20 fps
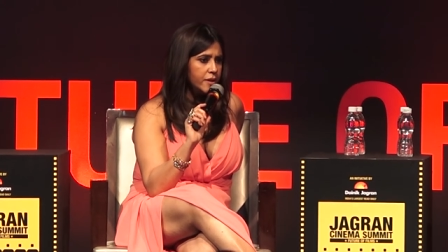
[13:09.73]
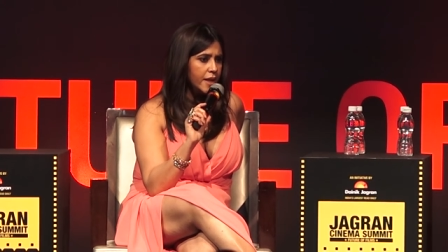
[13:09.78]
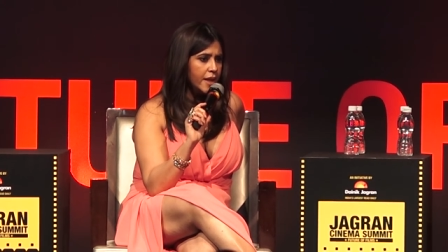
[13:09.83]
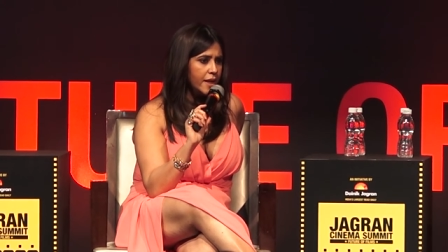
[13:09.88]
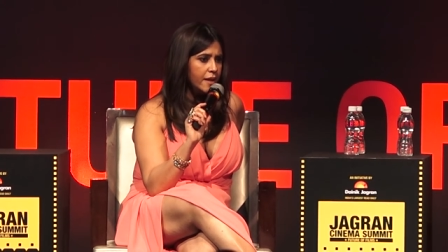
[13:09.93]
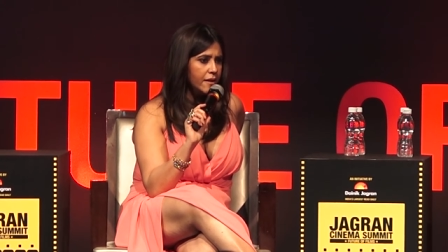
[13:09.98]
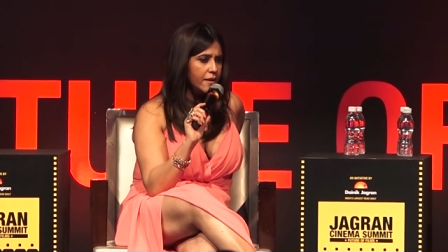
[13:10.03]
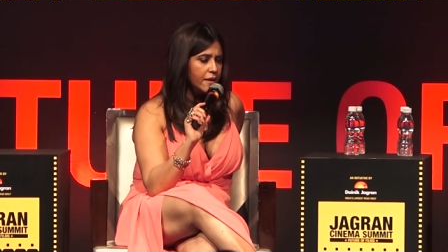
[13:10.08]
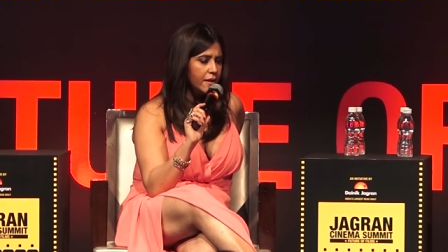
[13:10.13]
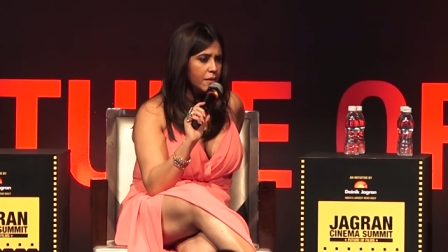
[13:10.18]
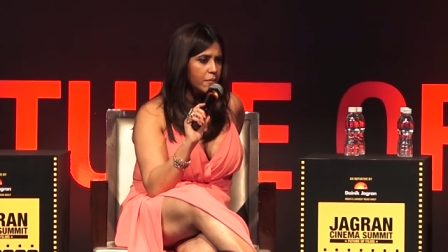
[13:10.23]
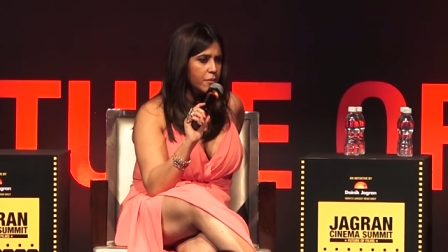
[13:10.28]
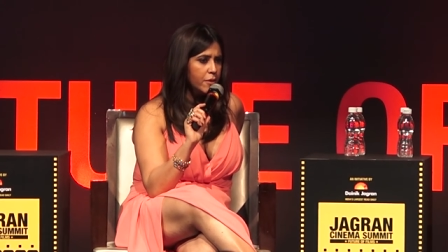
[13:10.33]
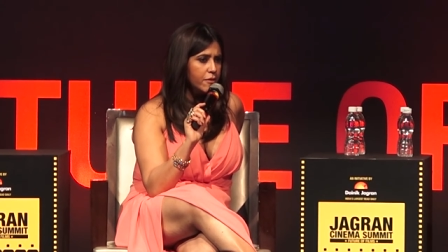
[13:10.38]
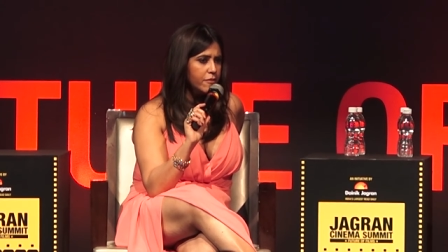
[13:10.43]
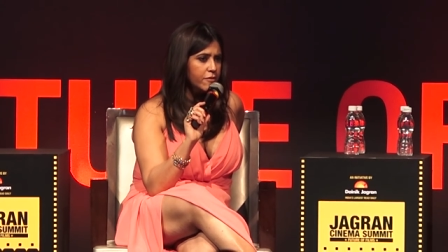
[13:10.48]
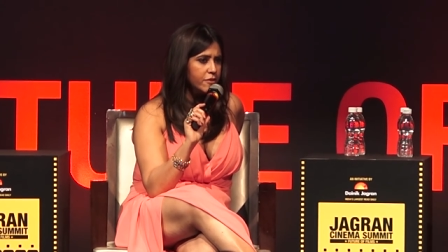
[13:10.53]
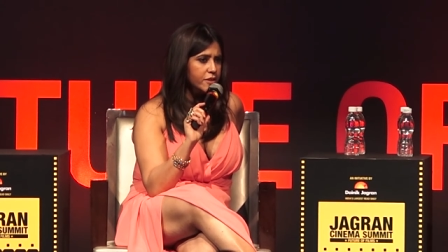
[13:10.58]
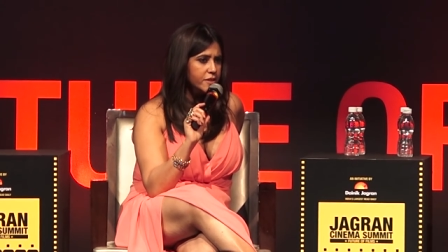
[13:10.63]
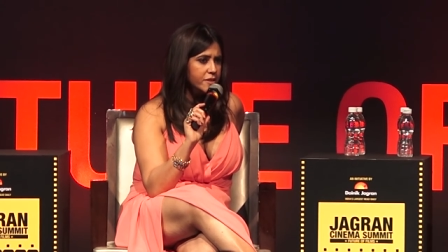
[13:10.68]
take a little bit
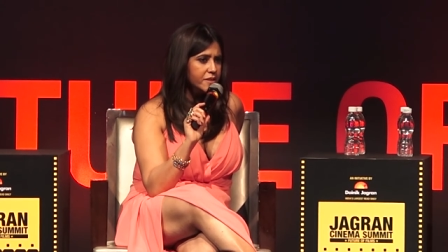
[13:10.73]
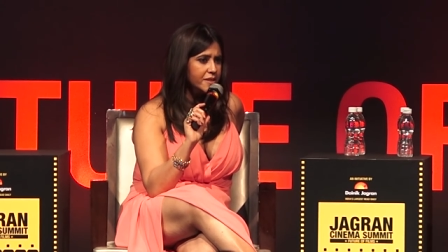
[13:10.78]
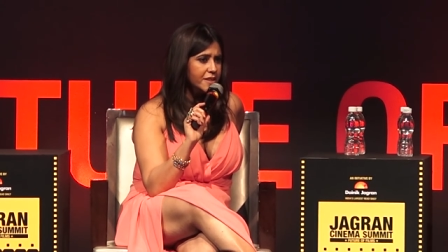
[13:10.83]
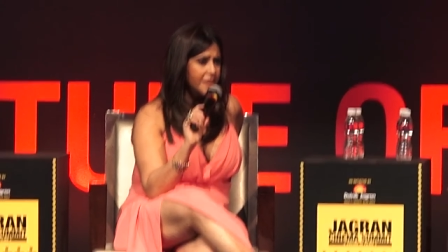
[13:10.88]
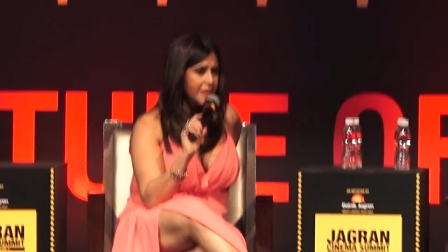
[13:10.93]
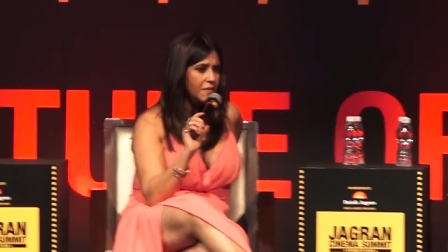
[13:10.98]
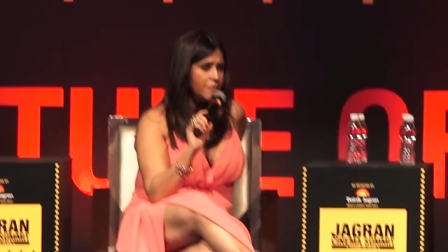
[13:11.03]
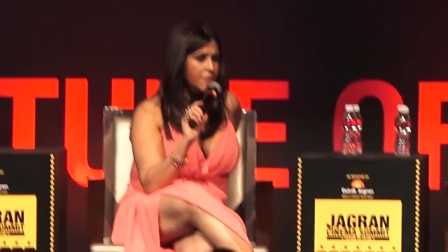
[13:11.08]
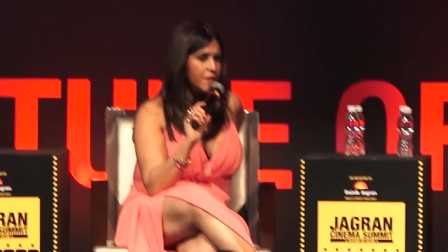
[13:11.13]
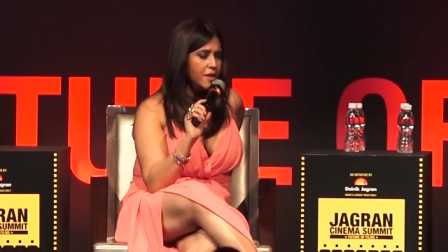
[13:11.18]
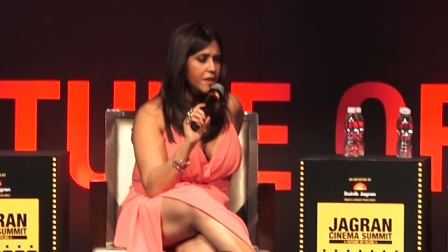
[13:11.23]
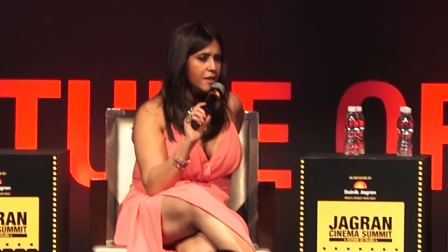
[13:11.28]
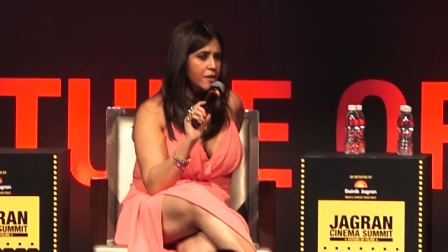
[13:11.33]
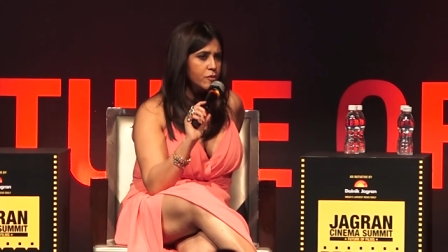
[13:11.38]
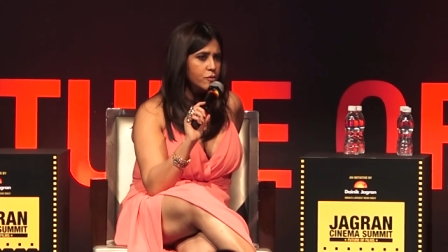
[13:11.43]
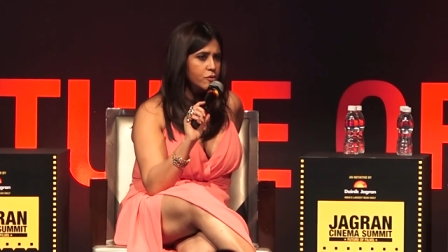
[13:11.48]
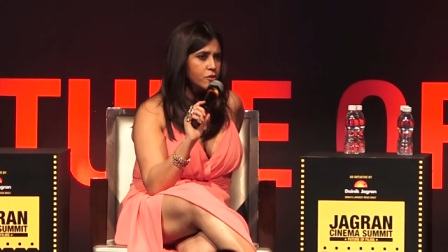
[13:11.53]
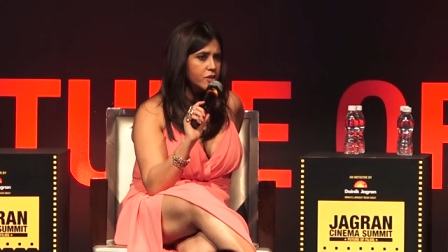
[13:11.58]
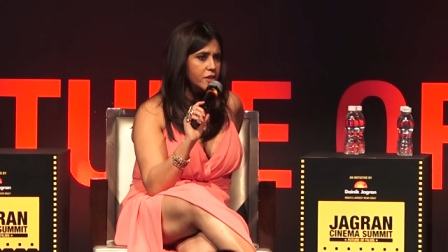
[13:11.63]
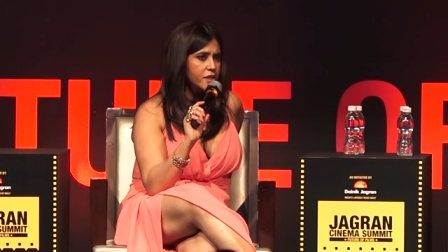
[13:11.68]
of risk. TV
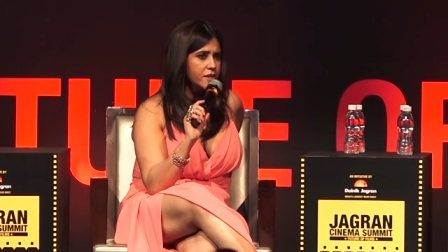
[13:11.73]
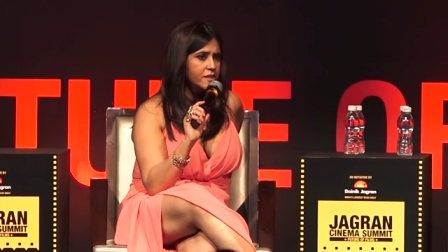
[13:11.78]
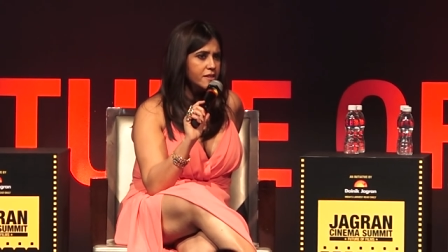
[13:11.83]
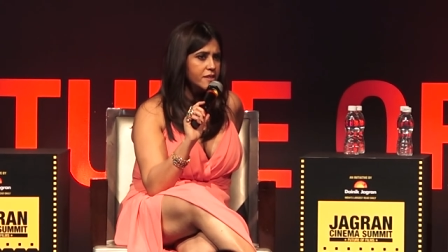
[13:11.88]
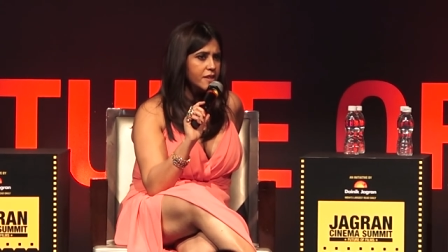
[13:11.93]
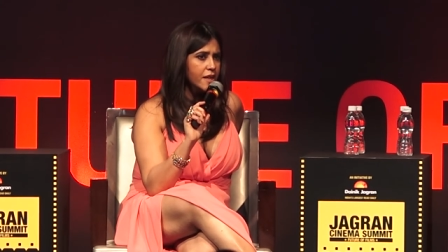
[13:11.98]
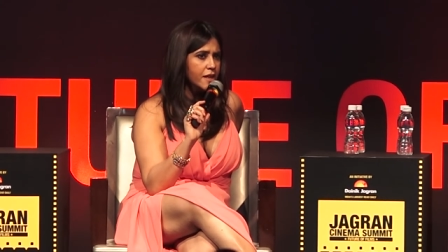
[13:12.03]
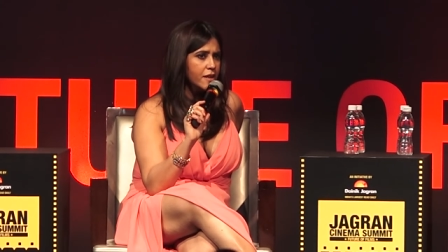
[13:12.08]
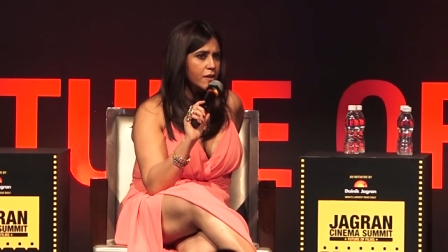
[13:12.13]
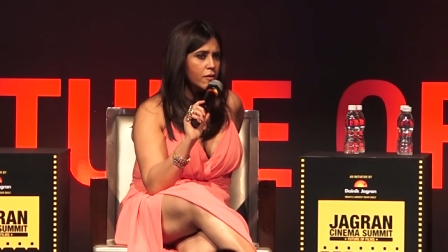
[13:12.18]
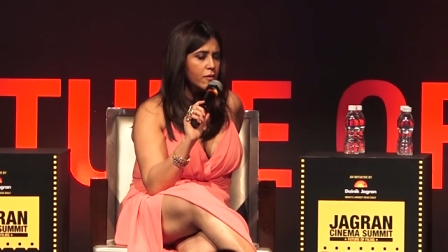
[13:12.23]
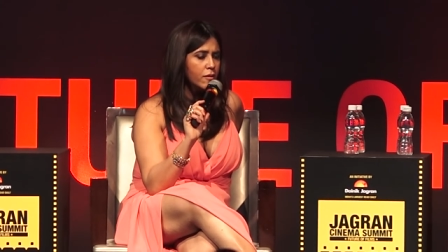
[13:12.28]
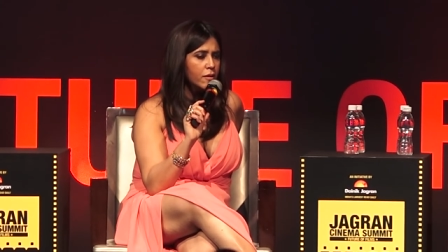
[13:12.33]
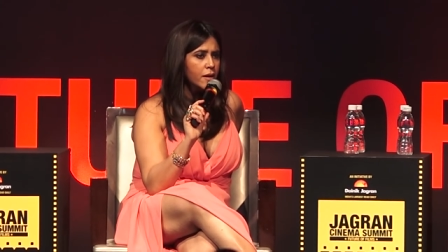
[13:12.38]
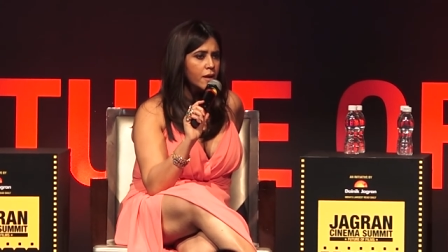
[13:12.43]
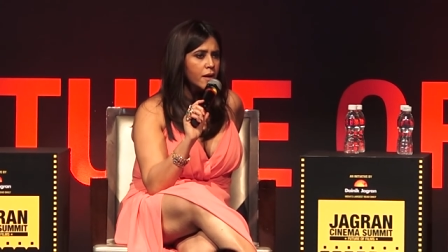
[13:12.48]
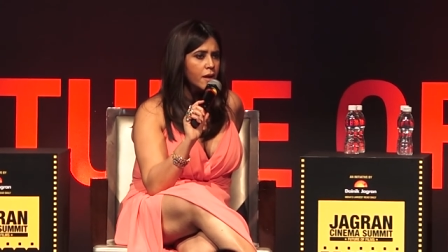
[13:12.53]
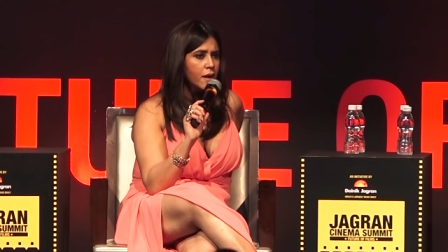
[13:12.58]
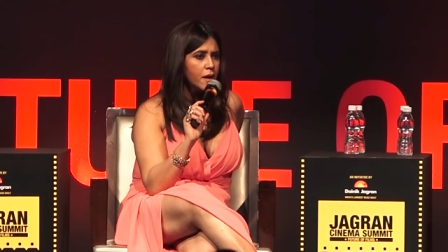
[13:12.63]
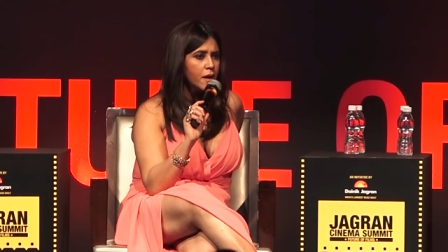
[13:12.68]
usually is taken on